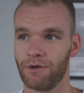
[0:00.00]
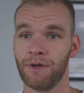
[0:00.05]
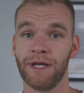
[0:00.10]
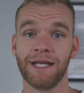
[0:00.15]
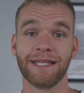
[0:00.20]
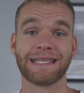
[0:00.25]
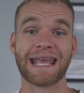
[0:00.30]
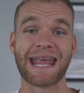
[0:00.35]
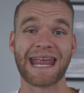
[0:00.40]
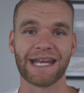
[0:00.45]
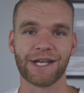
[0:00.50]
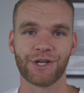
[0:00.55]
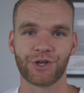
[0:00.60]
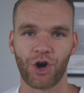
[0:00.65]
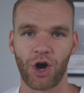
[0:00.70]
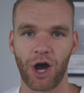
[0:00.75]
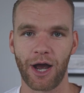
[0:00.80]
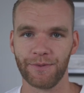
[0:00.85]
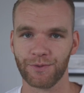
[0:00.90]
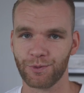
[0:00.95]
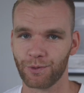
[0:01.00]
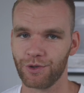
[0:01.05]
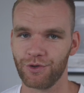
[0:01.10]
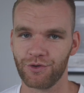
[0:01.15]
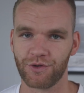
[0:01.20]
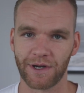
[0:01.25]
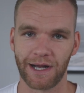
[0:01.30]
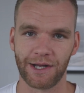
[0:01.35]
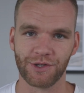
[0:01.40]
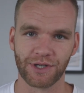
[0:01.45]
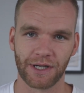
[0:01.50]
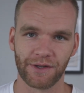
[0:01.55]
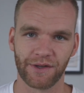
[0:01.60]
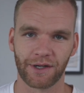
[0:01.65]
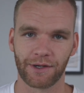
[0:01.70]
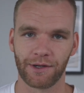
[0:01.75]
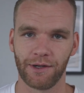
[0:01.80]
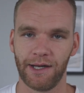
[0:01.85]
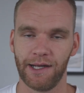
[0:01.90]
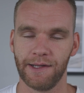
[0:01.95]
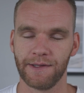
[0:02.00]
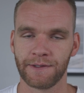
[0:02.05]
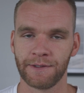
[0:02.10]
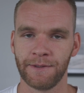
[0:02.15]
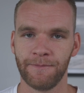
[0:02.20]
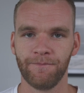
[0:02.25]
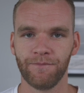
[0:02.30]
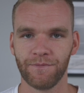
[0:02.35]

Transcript: 10 times what you charge other clients.